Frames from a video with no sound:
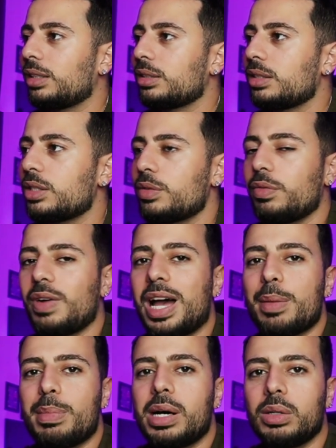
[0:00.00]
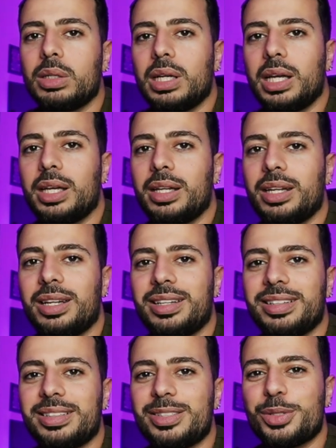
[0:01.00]
just vibe out and
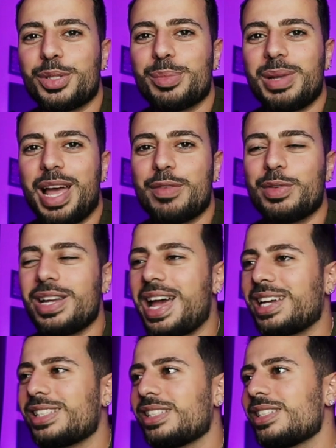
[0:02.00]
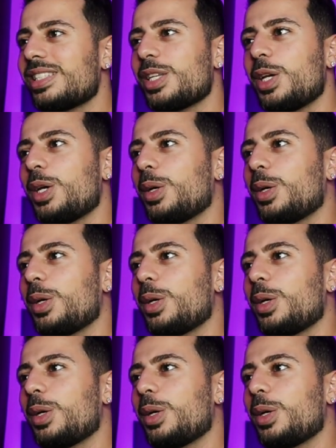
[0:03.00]
do some live reactions.